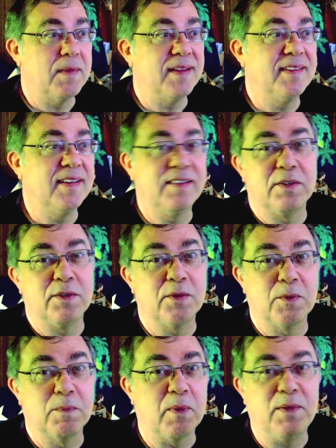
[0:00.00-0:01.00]
My
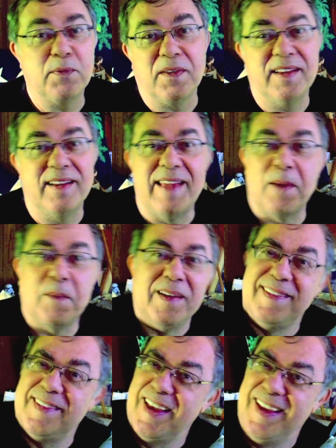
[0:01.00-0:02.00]
sister's old boyfriend did that
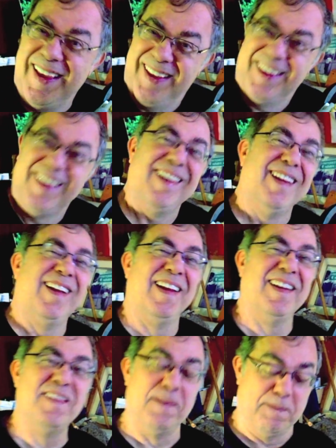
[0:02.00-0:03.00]
once.
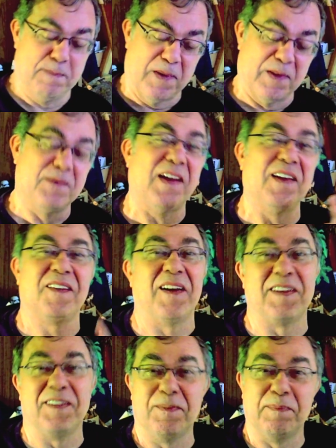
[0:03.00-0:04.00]
A bowl of
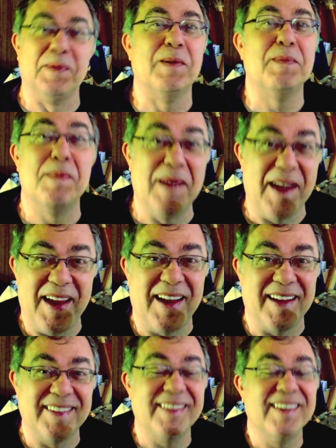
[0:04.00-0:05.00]
firecrackers blew up in my
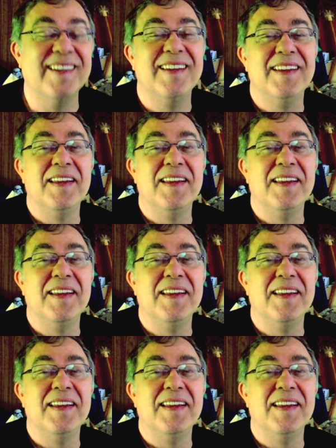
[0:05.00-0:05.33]
hands.